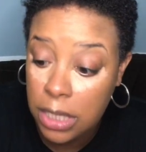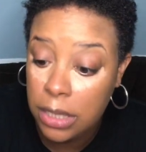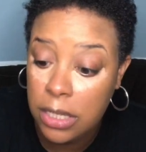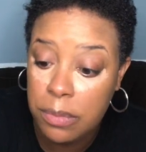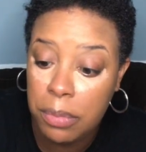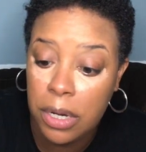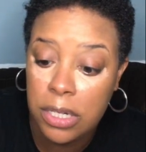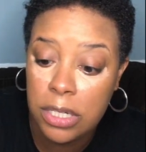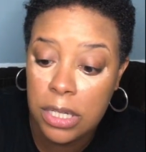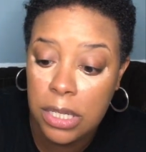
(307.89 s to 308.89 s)
and this
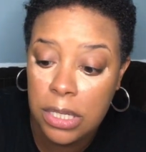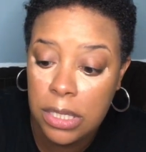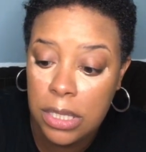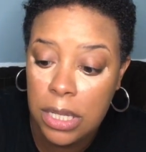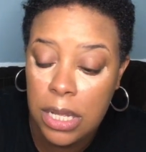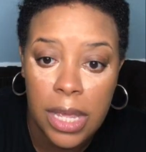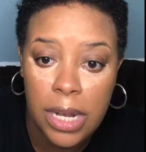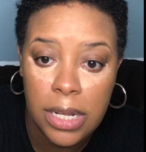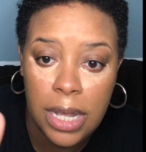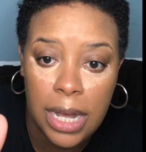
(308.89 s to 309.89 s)
brush is the
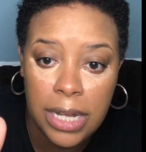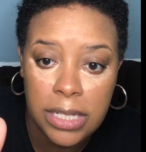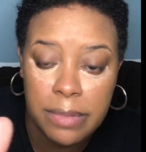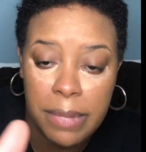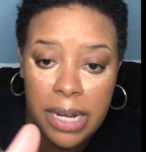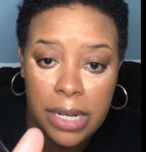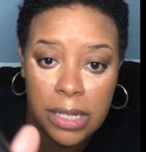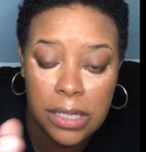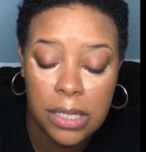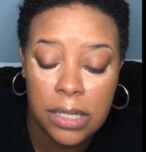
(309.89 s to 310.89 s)
It
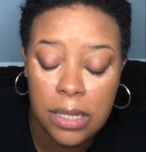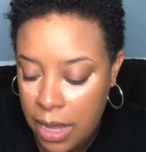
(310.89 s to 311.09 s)
Cosmetics